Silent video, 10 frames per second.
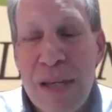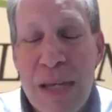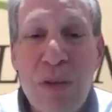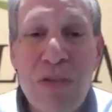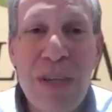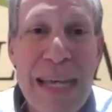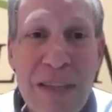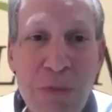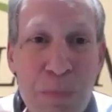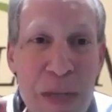a
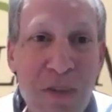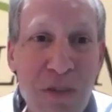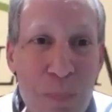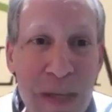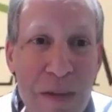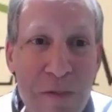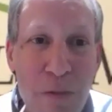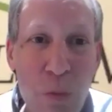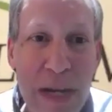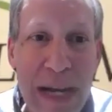guest speaker speaking
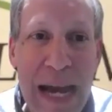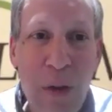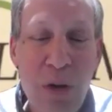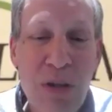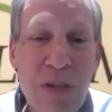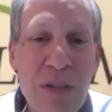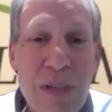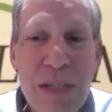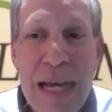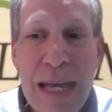for 1 hour.
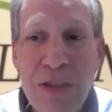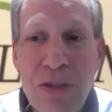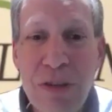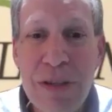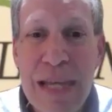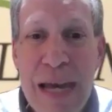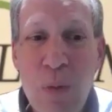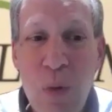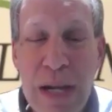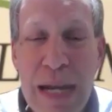And during
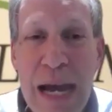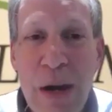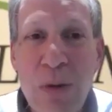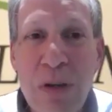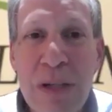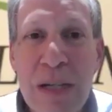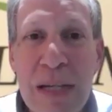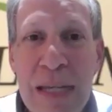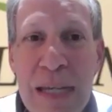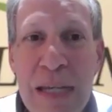that 1 hour,
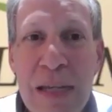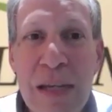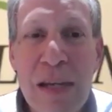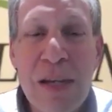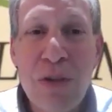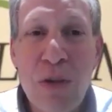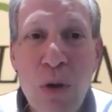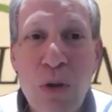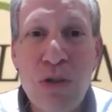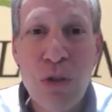he
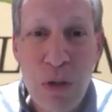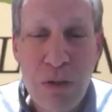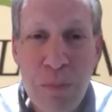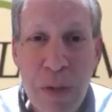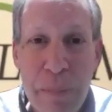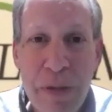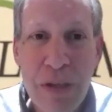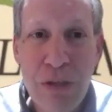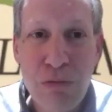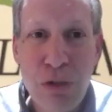told 200 people
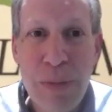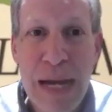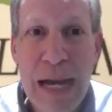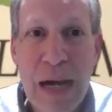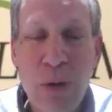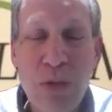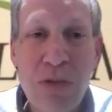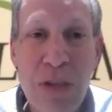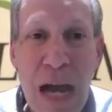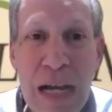in the room how
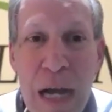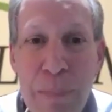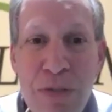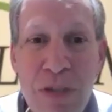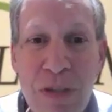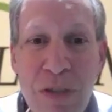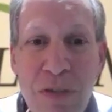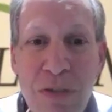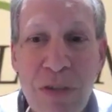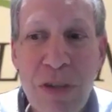stock
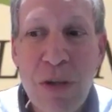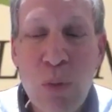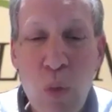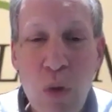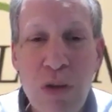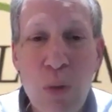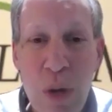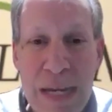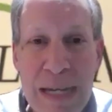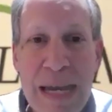options were the
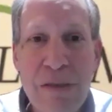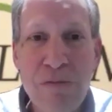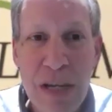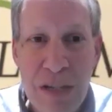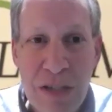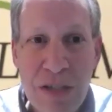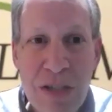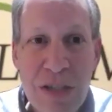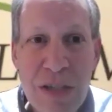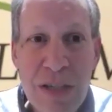way to get
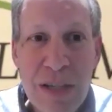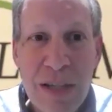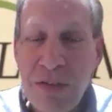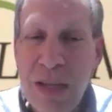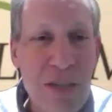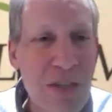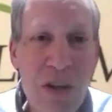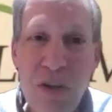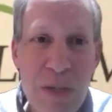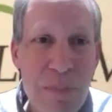rich. He said, you
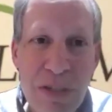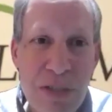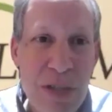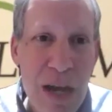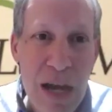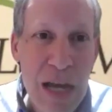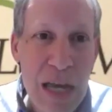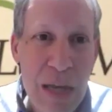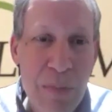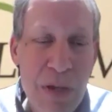don't need much
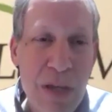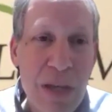time.